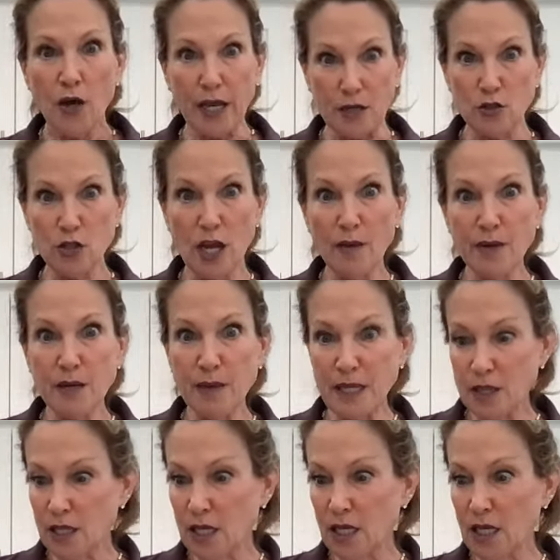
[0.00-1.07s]
Okay, so now I'm going to
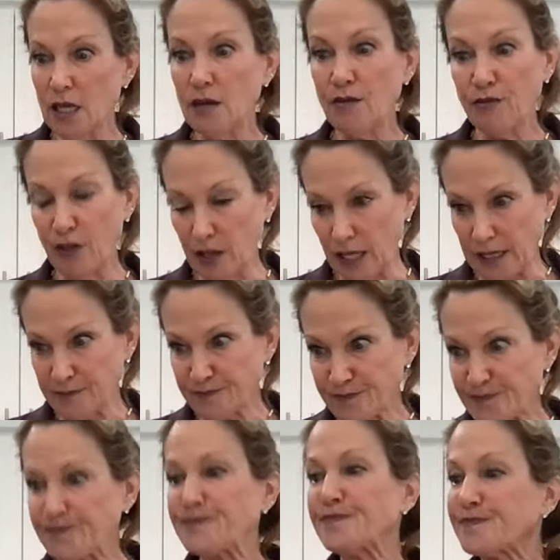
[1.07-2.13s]
make the filling.
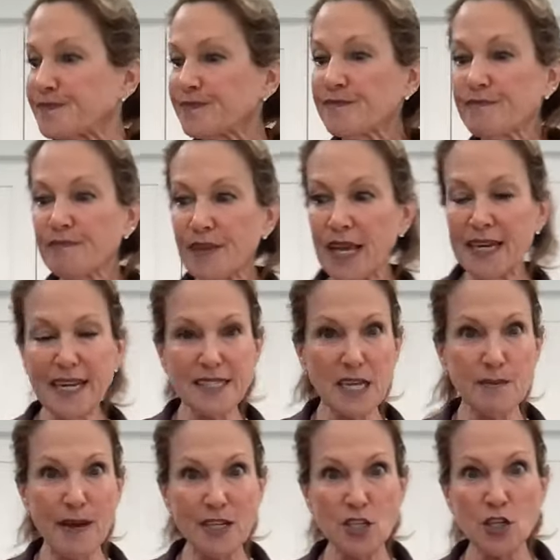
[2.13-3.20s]
And as
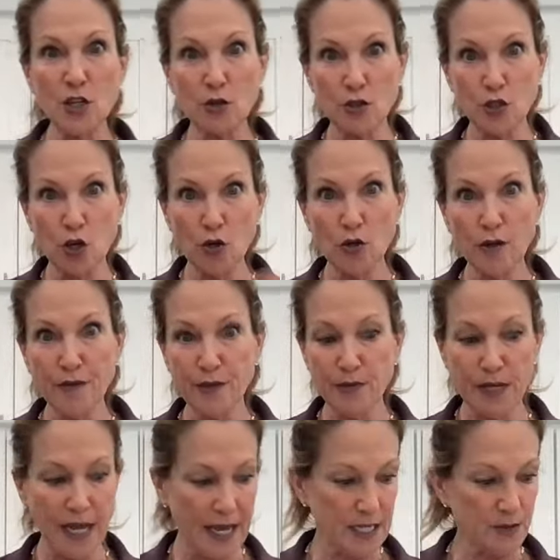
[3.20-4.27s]
I mentioned, there's total of
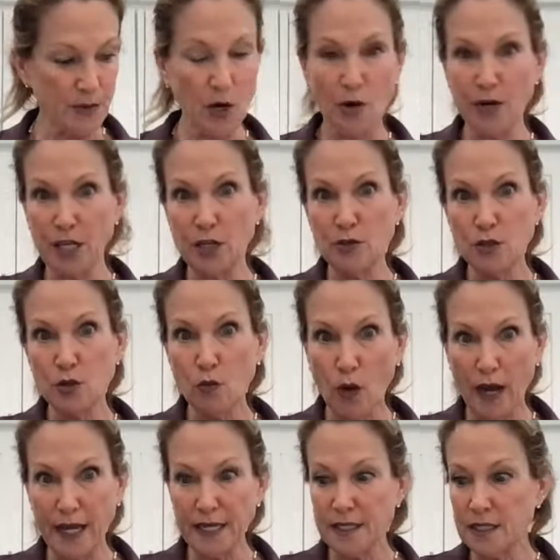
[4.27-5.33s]
three eggs. We already used the
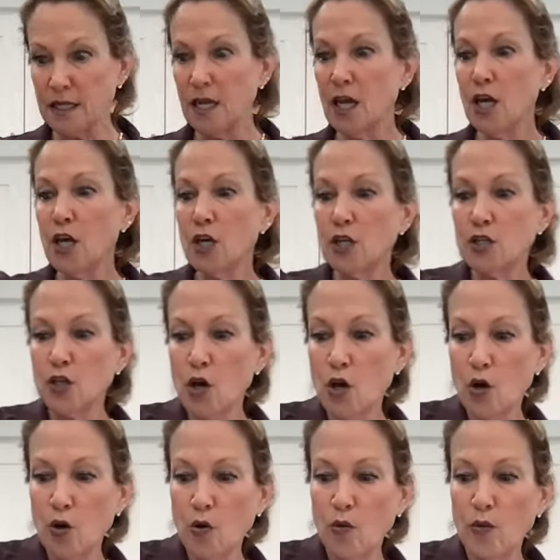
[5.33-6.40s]
white,
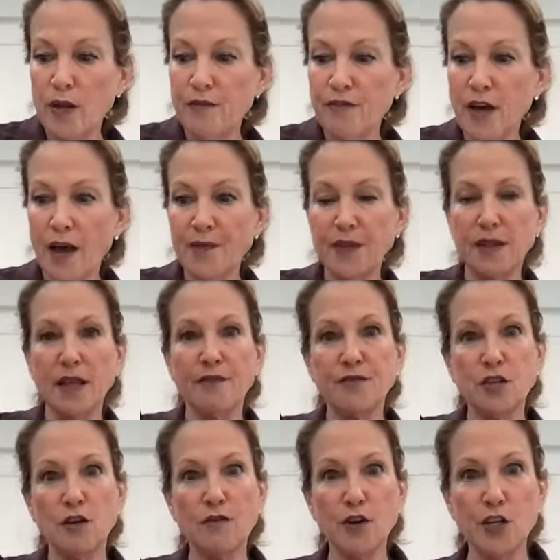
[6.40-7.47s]
so we've got the
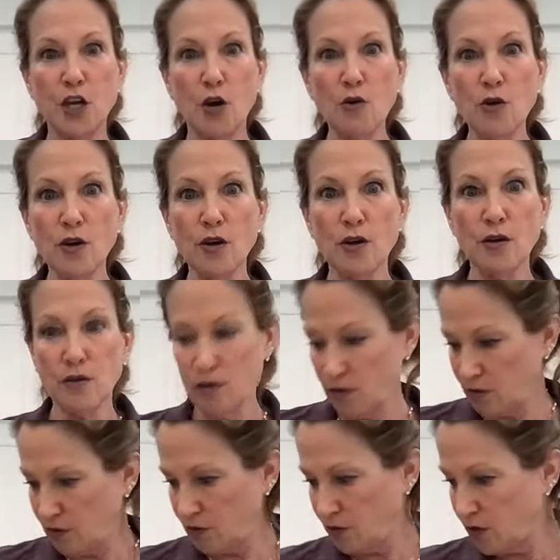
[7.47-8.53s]
leftover yolk
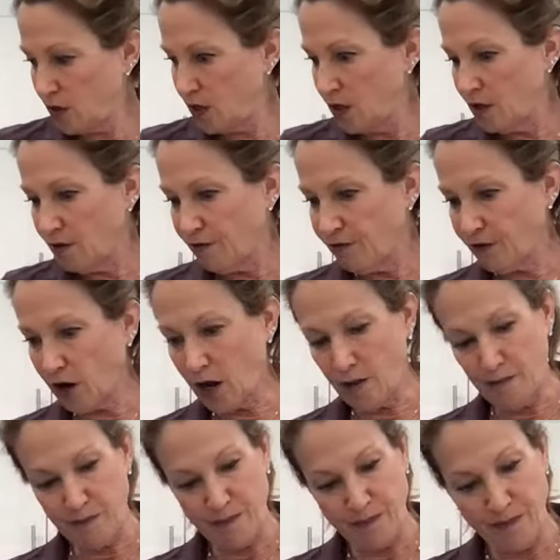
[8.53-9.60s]

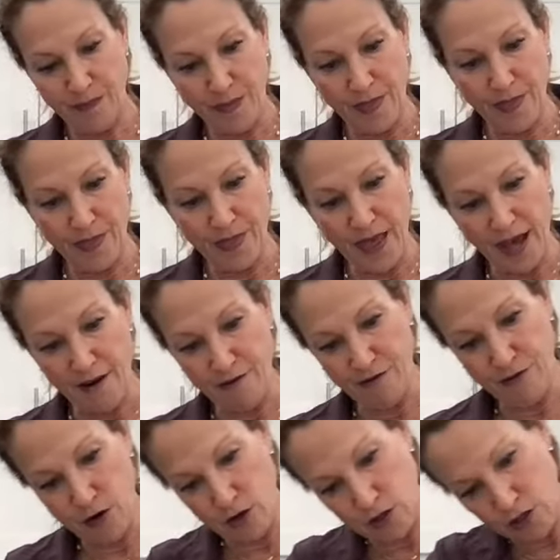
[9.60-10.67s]
from
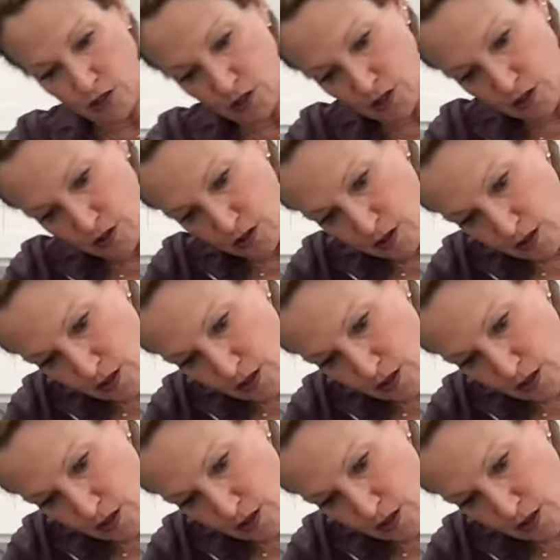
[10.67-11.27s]
that first